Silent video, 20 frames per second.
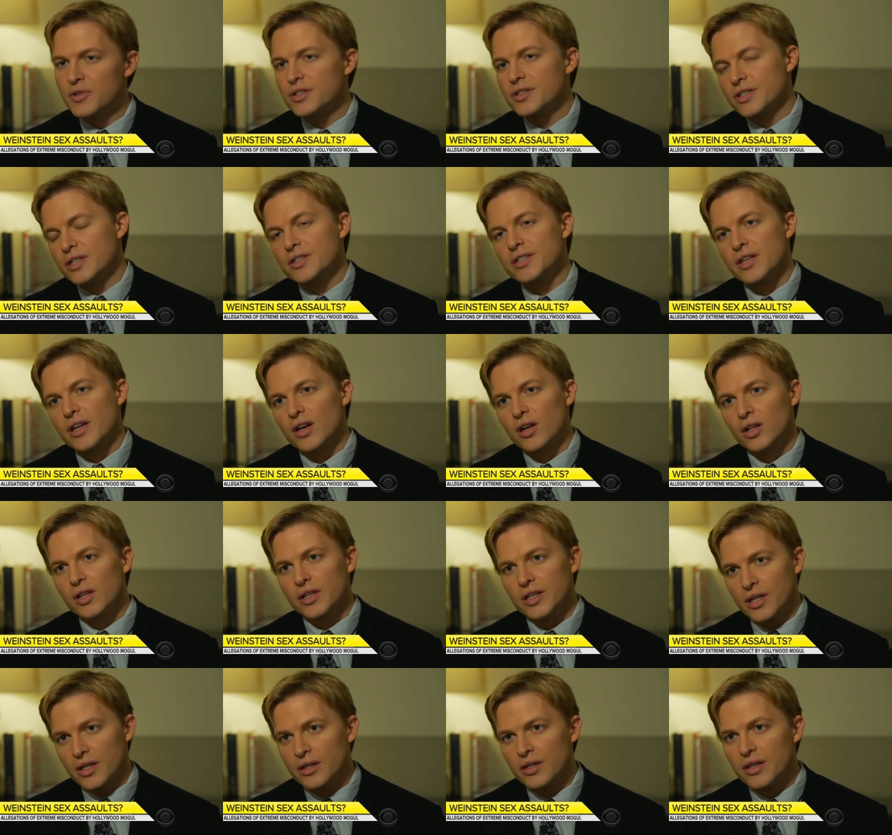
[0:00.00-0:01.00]
in detail
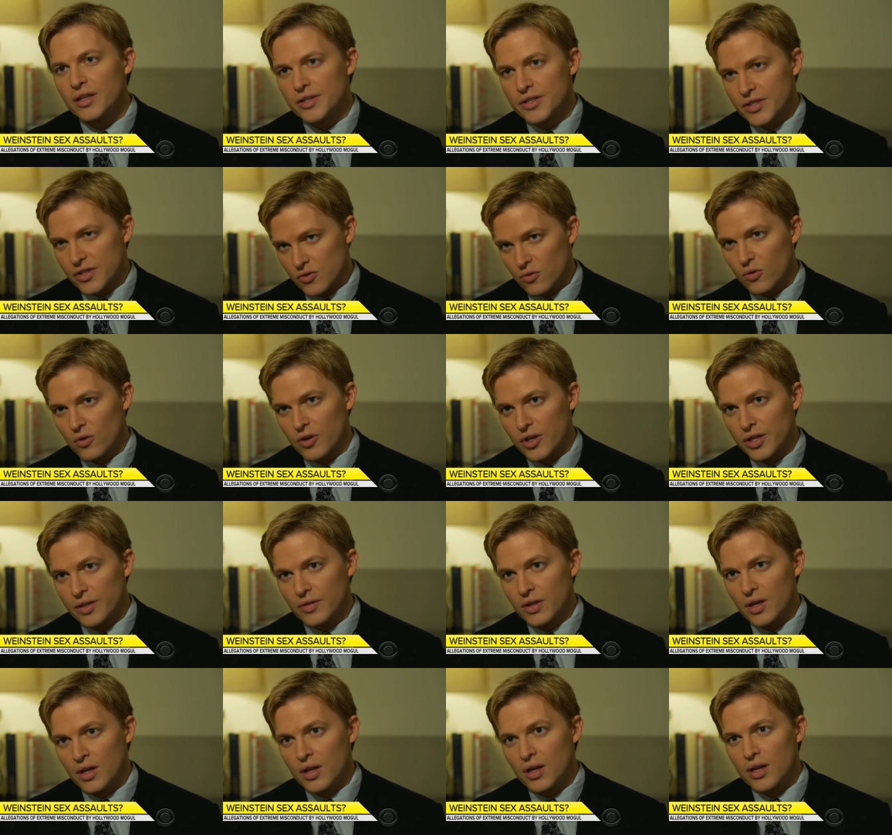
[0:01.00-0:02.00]
in this story
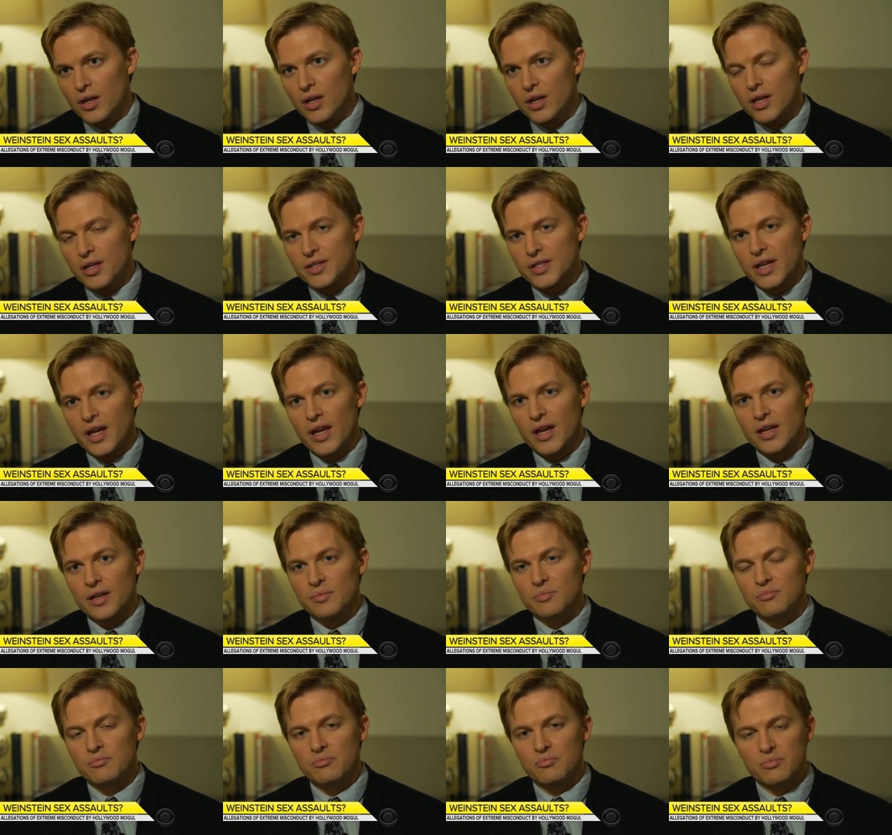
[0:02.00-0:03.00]
is
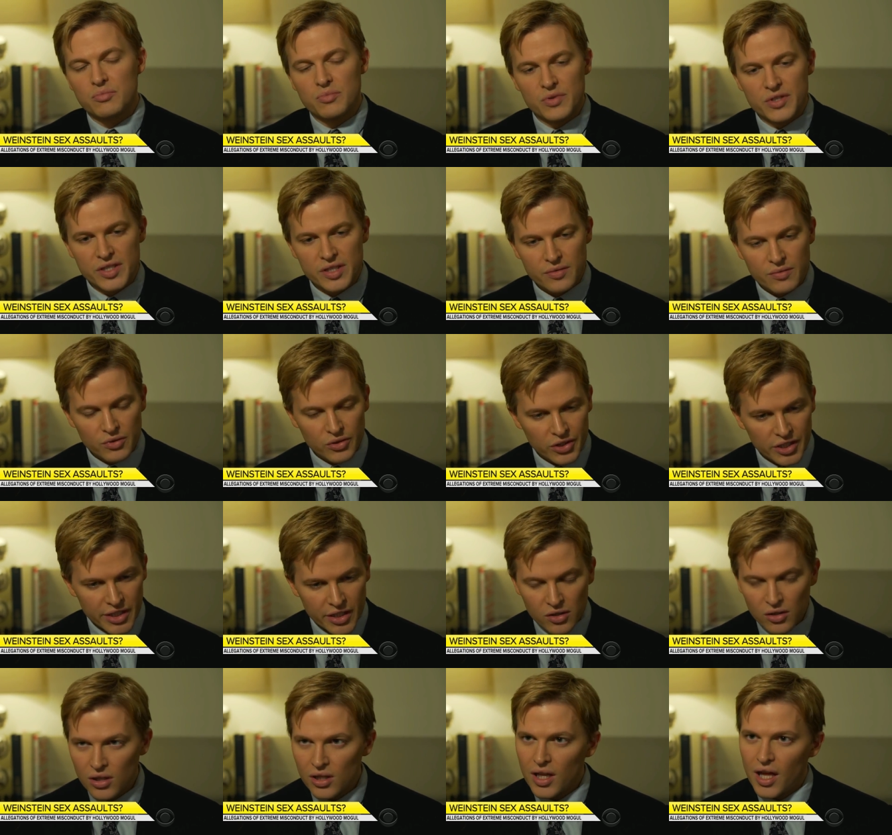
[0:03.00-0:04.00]
a
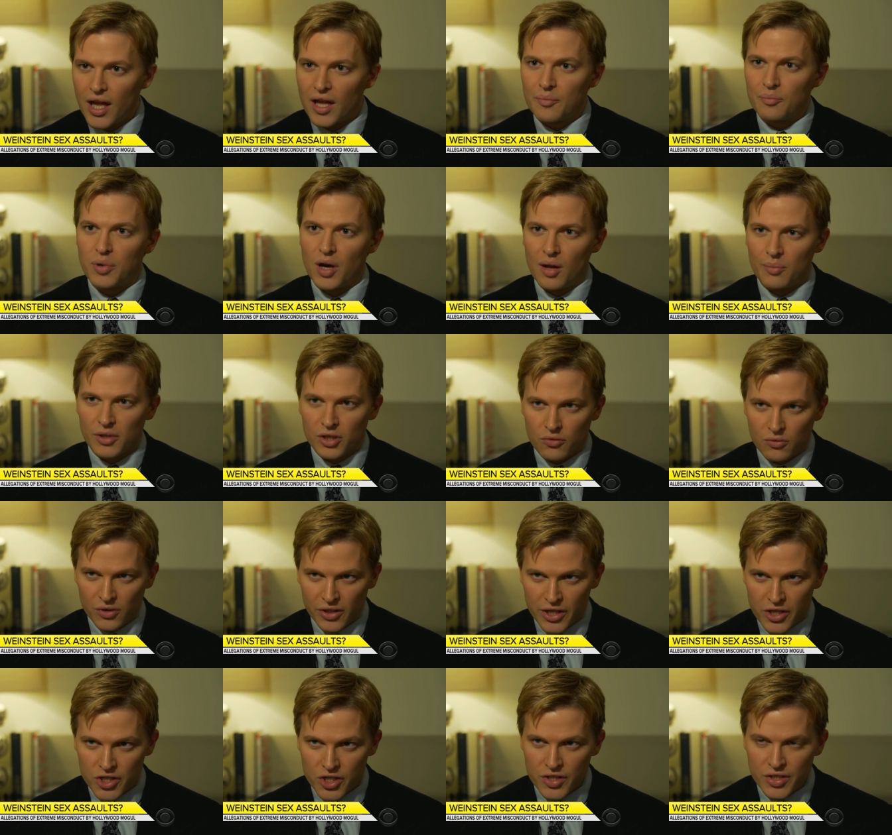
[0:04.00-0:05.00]
legal and public
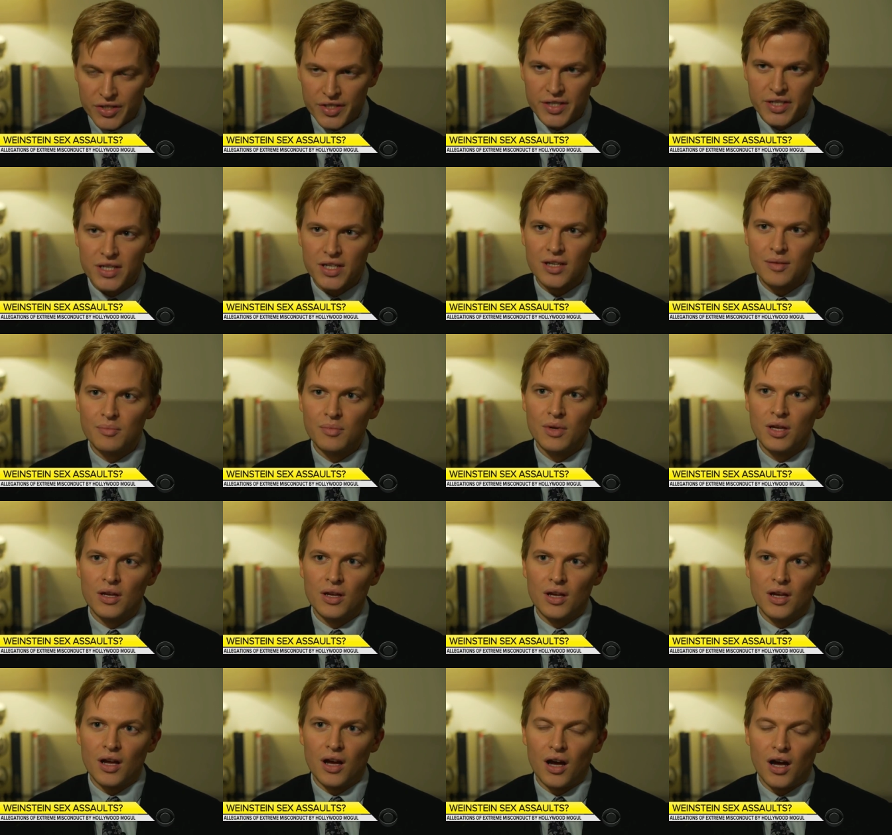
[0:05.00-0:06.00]
relations team
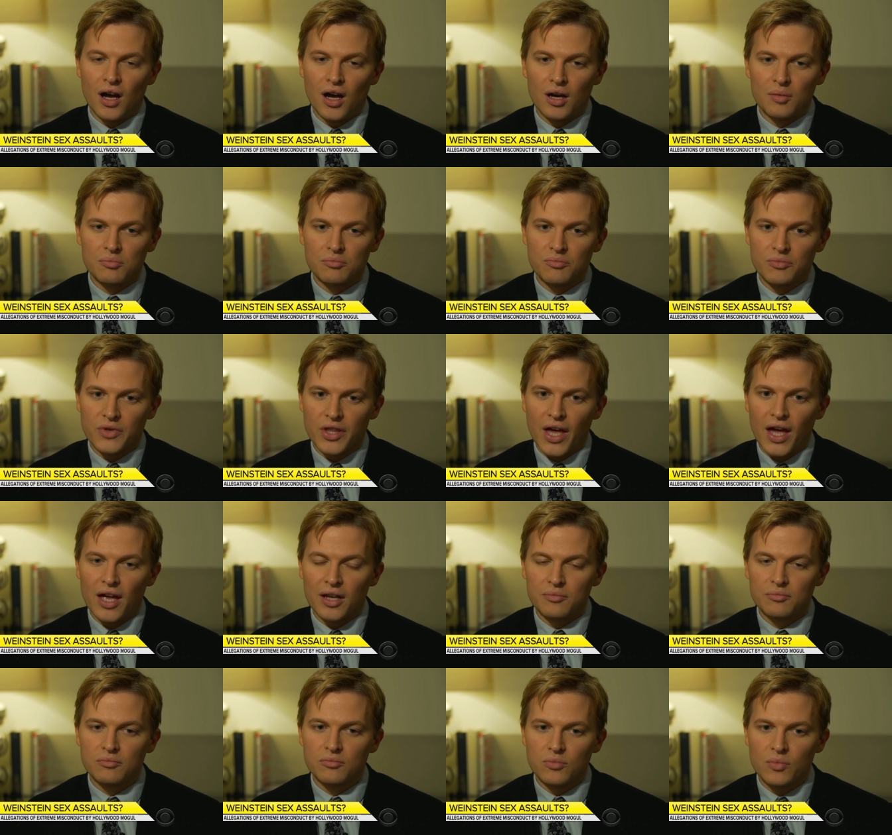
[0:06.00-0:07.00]
um,
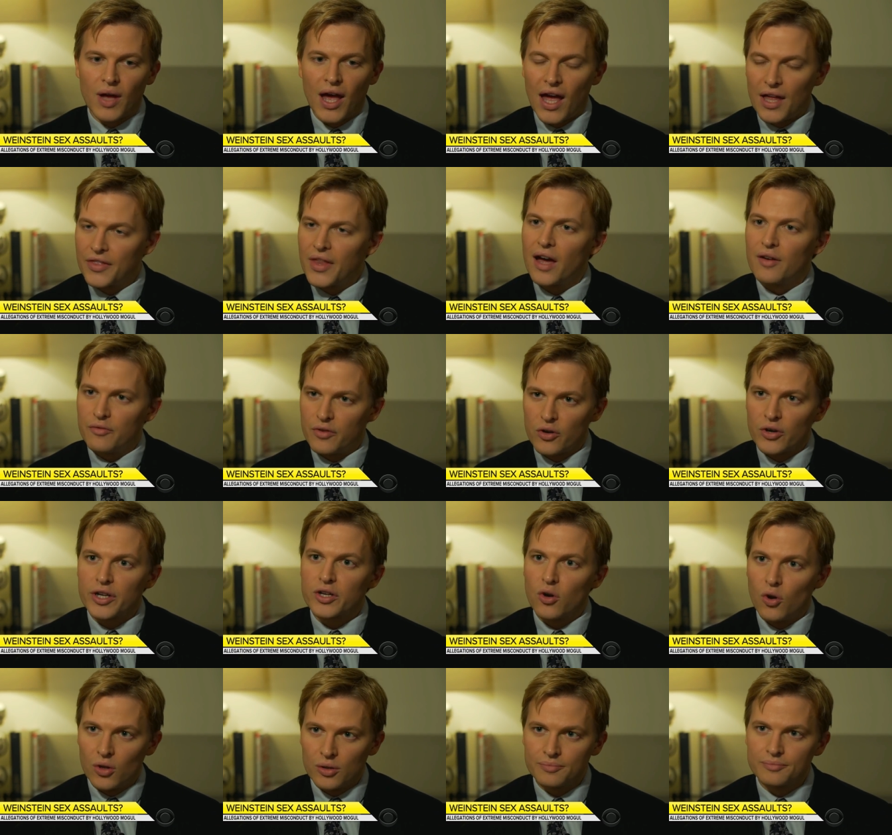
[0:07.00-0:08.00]
that had that very
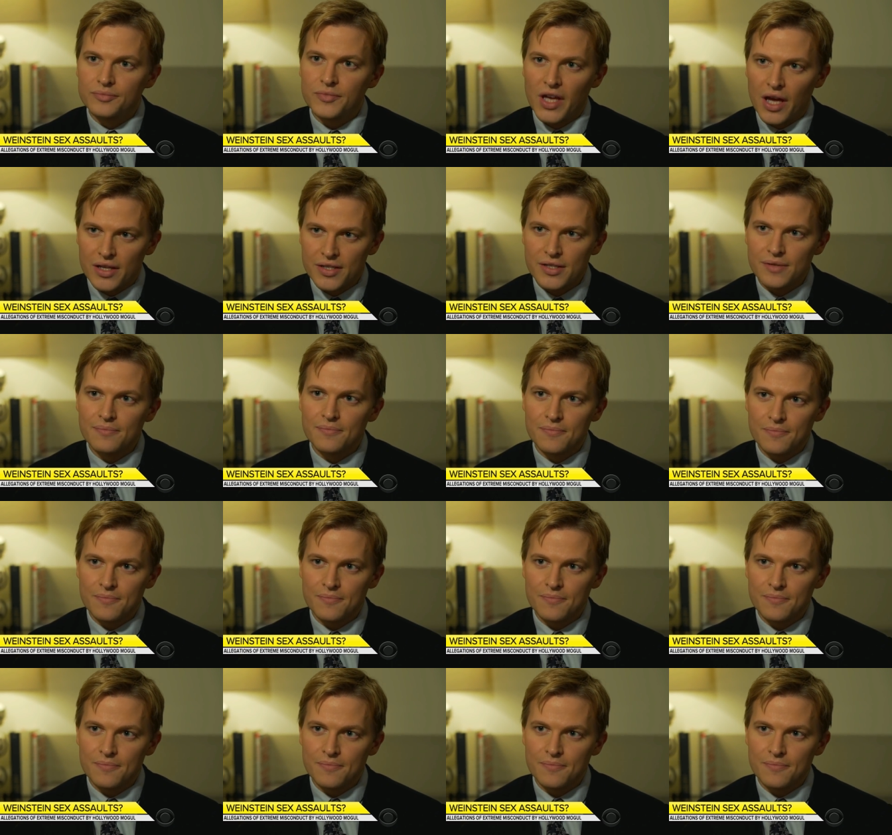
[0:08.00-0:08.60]
goal, yes.